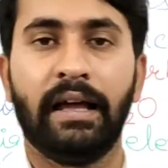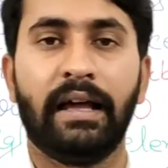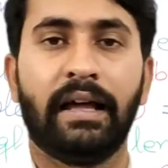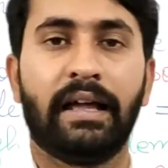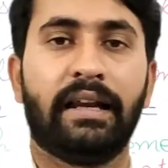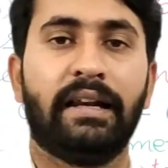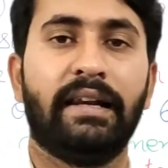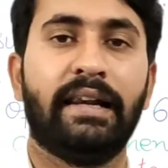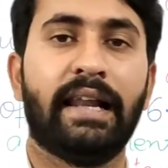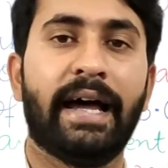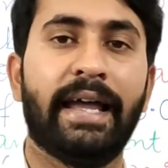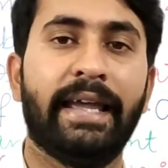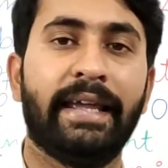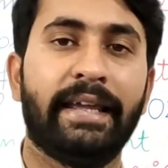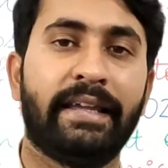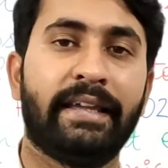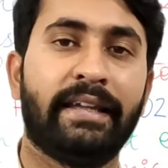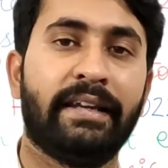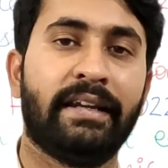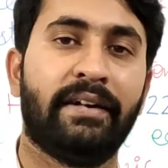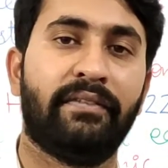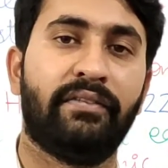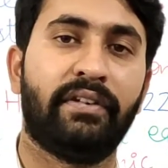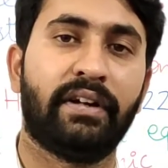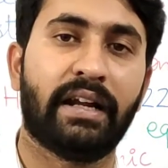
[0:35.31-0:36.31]
Like in
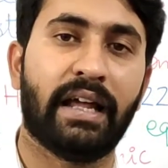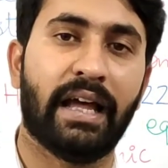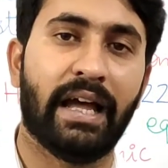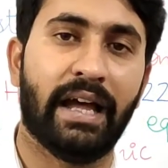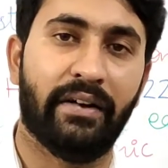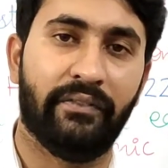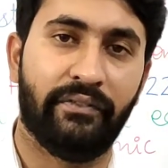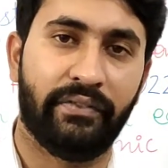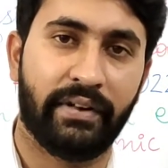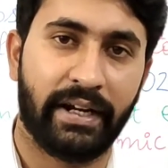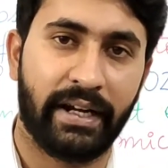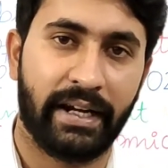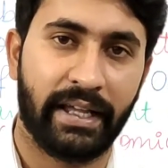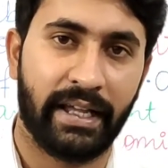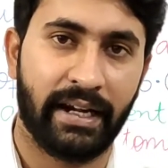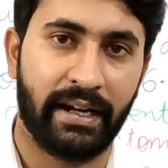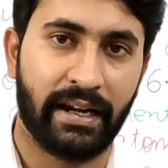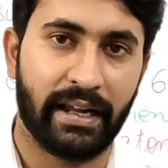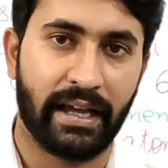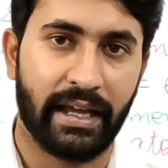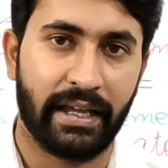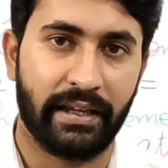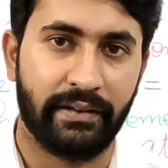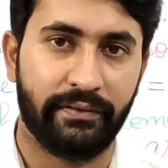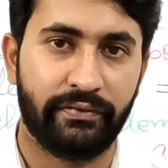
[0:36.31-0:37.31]
our everyday
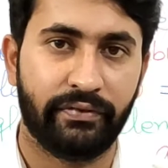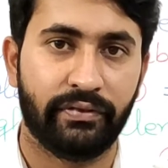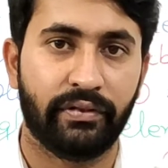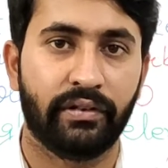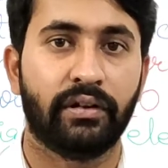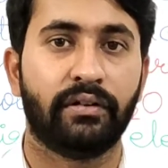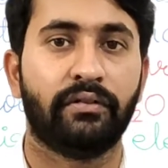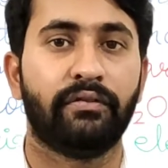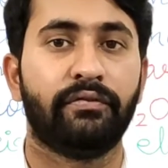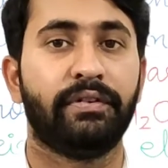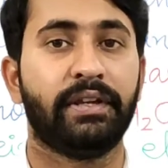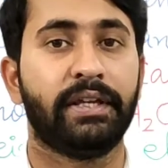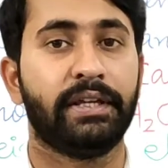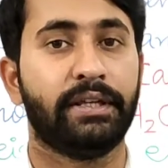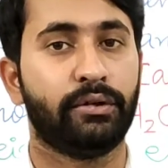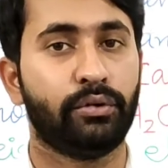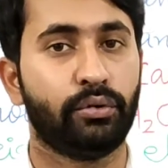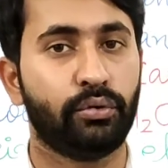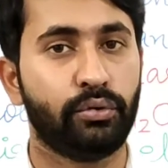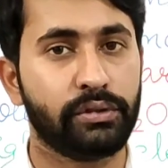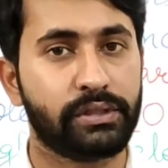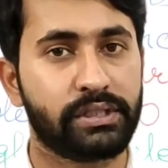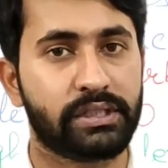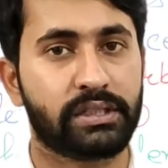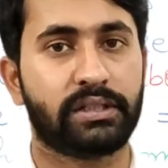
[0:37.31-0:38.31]
life, we
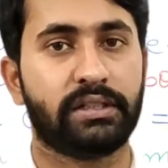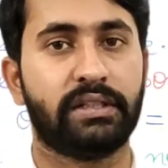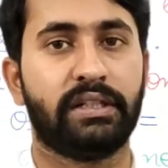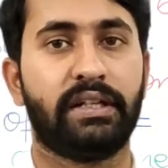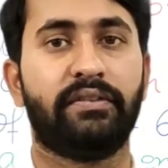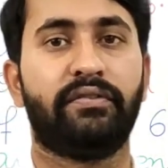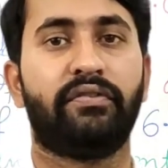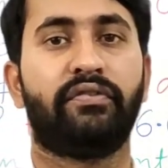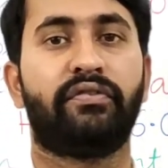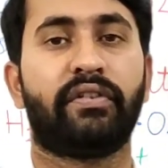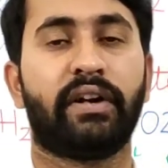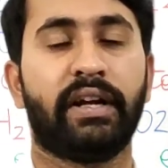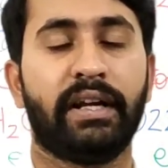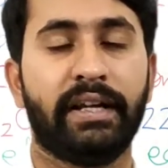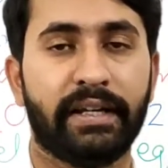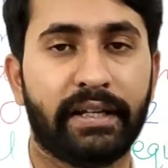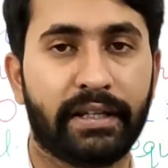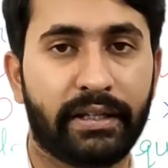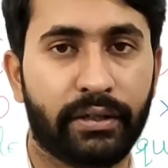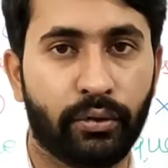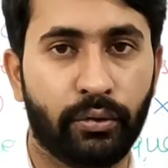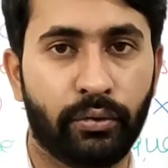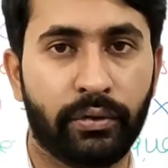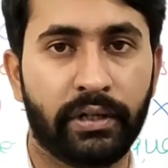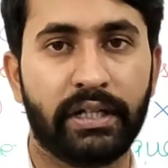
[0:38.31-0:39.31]
use different
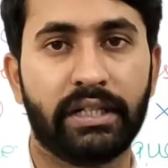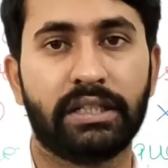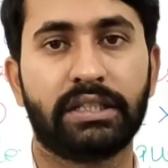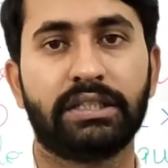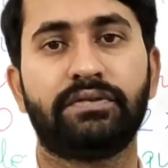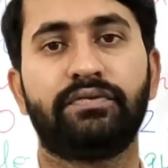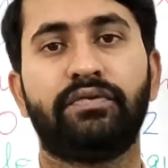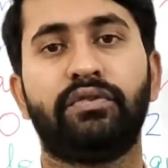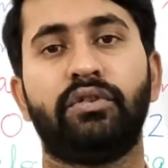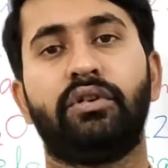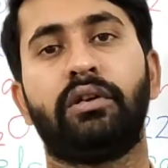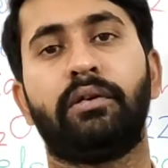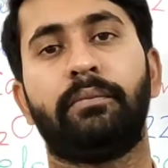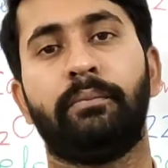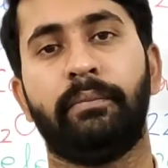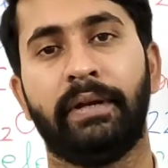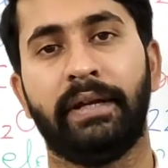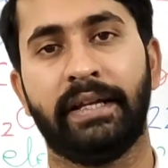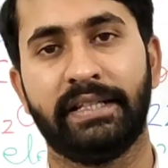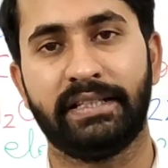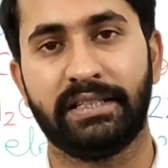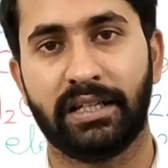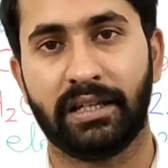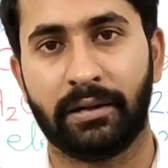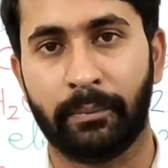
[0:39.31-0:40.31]
units for
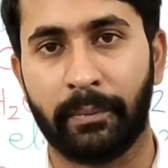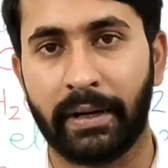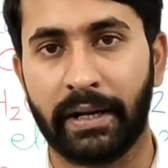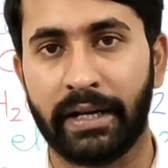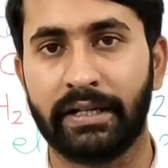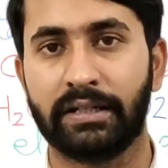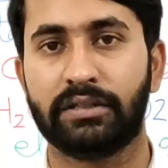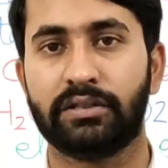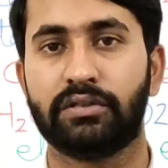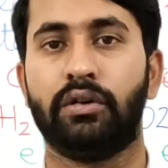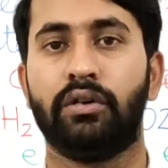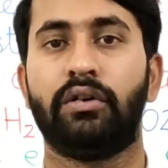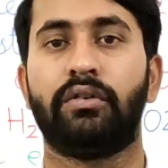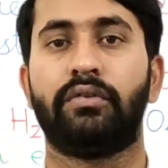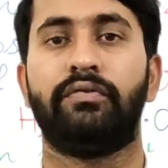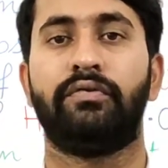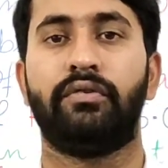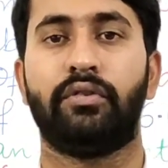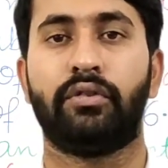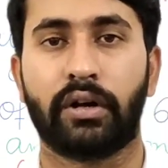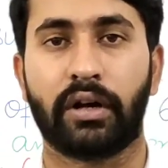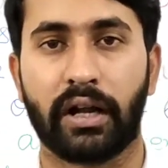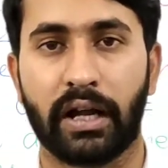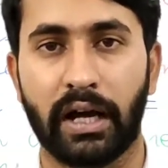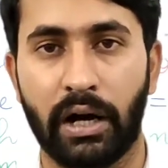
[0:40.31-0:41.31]
measurements or
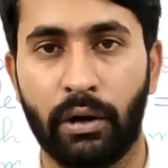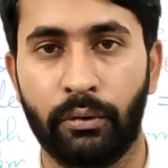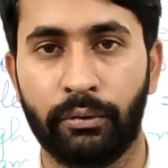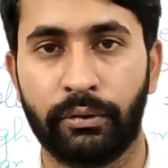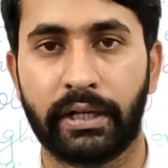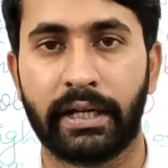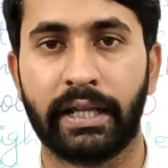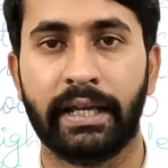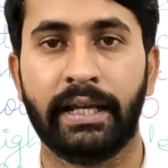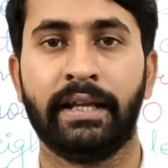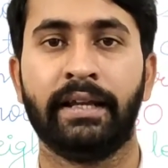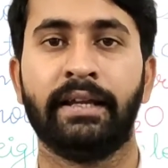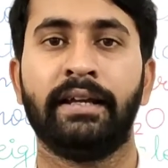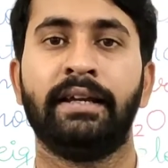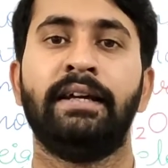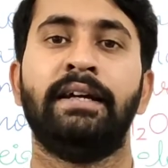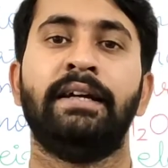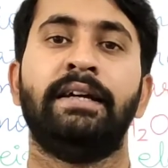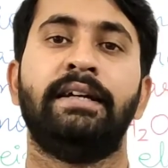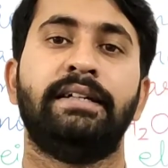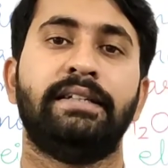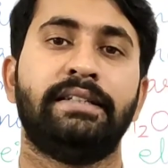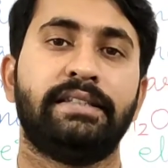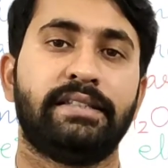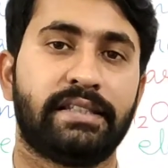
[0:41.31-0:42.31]
for counting.
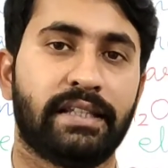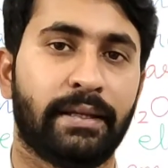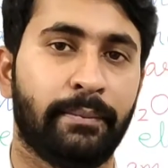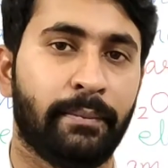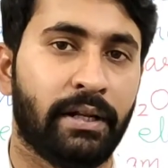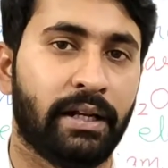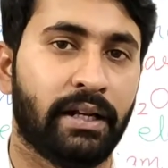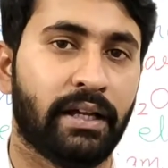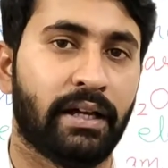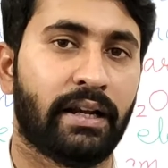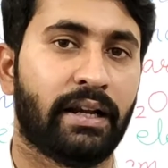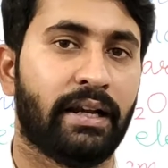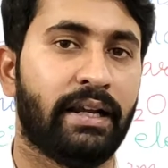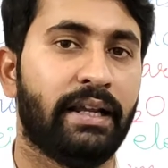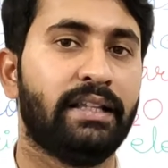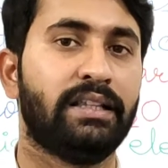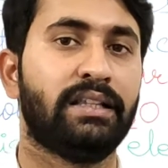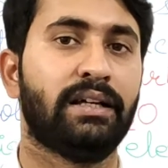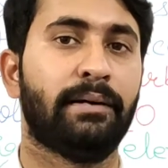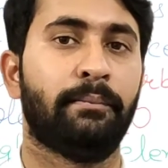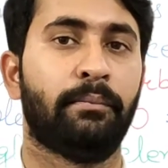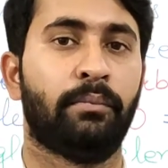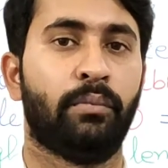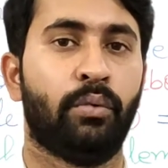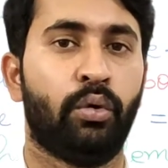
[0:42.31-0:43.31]
Similarly,
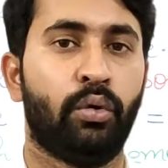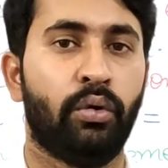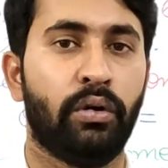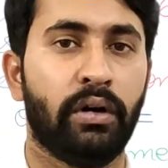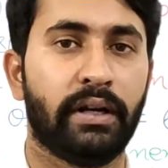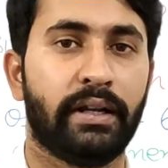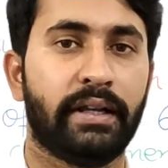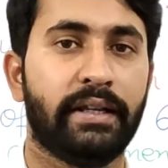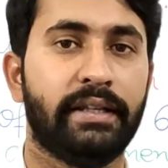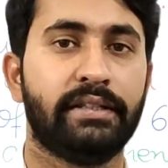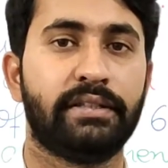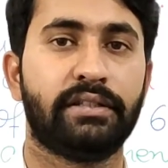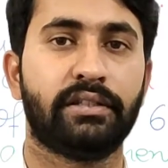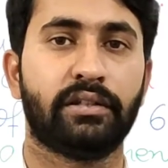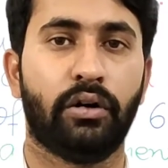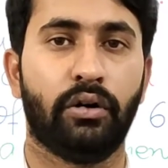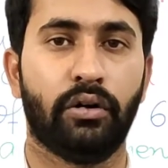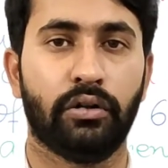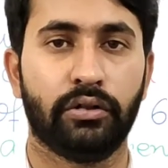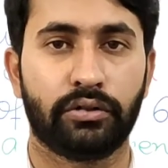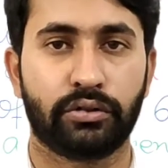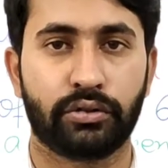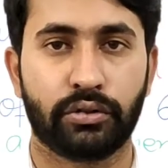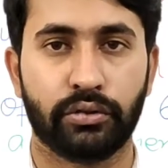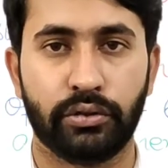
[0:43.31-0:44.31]
the mole is
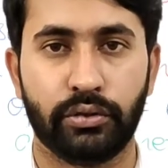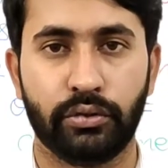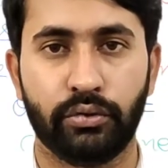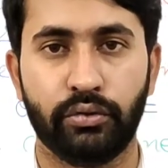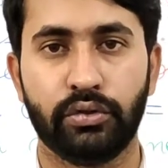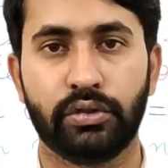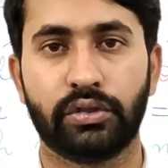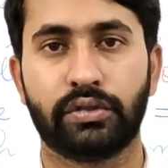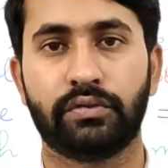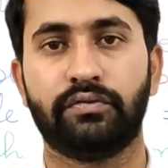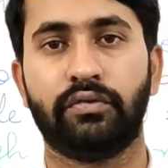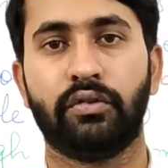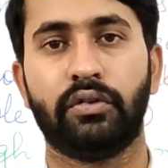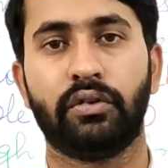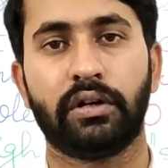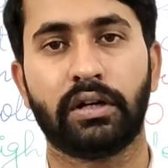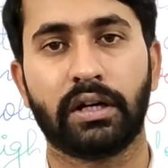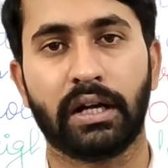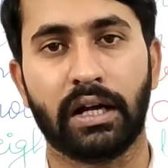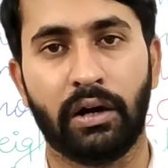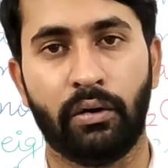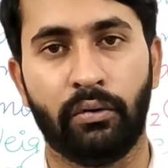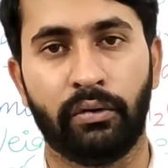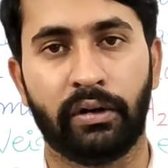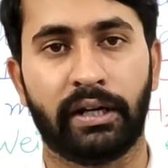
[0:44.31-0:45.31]
also used for
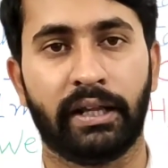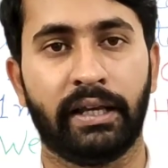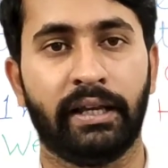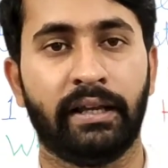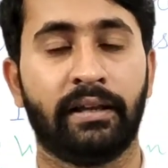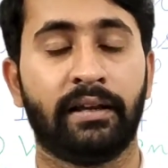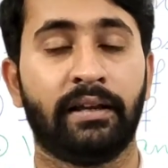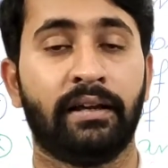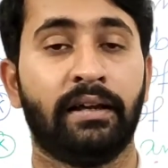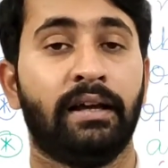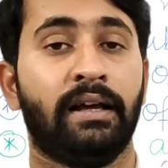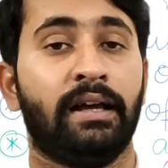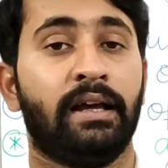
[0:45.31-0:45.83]
counting.